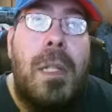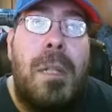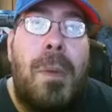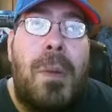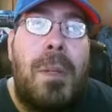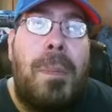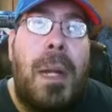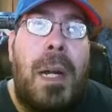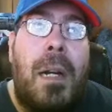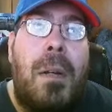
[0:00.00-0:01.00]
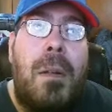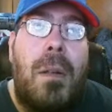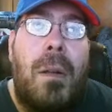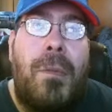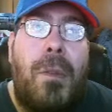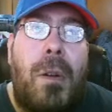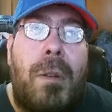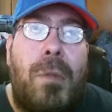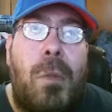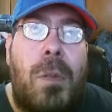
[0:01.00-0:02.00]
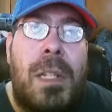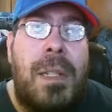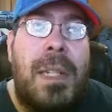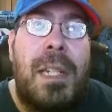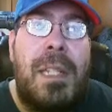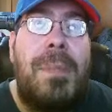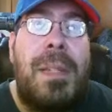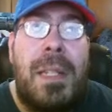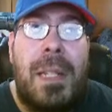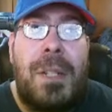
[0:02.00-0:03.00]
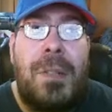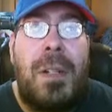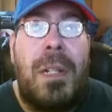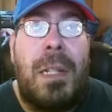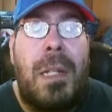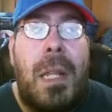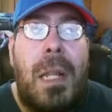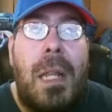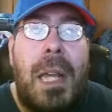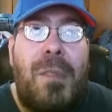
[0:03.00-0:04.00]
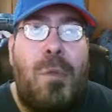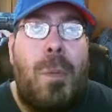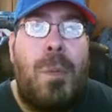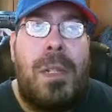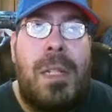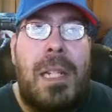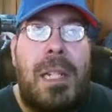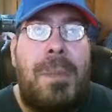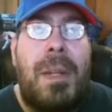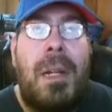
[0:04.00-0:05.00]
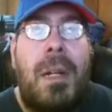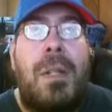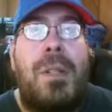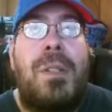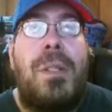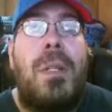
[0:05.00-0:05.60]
multiplier of 46 means that it's running at 4.6 megahertz.